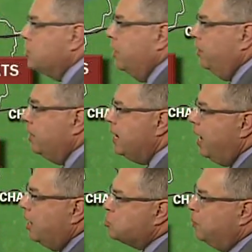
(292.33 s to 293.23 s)
Center
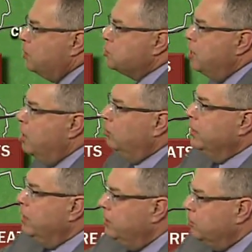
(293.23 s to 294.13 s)
has put us not
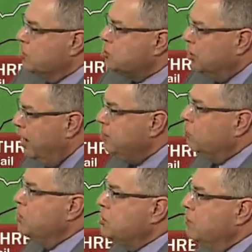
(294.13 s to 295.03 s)
only under a slight
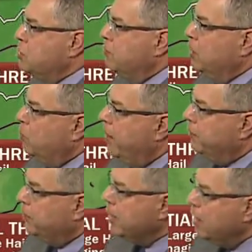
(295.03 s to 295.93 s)
risk of severe
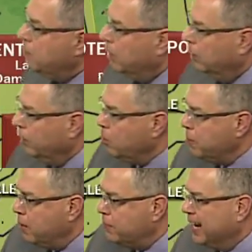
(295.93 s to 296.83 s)
weather, but a little
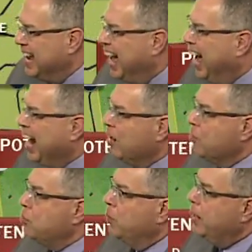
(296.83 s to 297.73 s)
bit of a higher
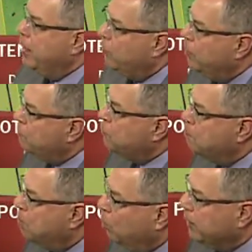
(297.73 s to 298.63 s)
threat area
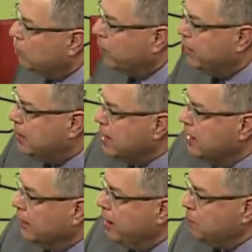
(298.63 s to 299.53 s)
from Bowling Green,
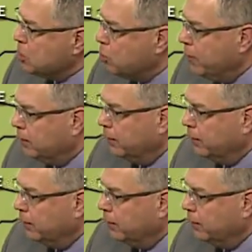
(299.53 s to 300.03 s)
land between the